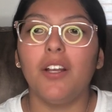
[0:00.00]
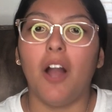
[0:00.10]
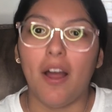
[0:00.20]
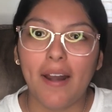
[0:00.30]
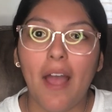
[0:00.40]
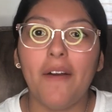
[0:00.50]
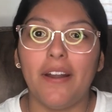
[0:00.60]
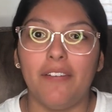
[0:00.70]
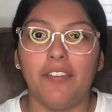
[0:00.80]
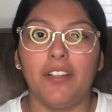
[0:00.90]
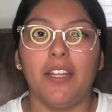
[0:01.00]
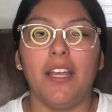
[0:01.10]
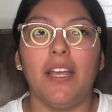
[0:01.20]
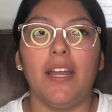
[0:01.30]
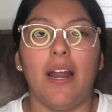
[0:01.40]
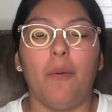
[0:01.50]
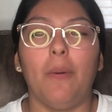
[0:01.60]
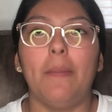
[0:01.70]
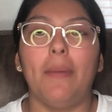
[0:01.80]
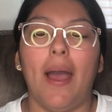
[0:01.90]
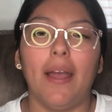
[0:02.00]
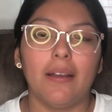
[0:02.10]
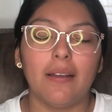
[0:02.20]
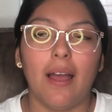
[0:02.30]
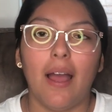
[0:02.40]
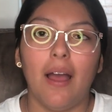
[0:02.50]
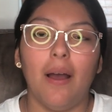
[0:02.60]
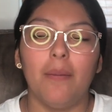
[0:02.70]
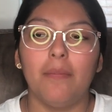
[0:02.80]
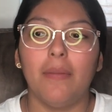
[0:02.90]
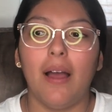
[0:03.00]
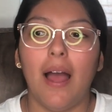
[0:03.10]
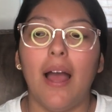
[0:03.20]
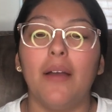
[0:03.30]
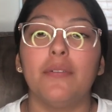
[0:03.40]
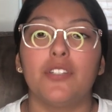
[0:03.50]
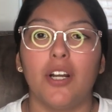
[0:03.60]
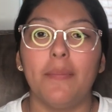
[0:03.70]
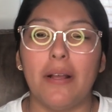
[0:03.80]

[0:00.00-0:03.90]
got out and everything, and I went back. I started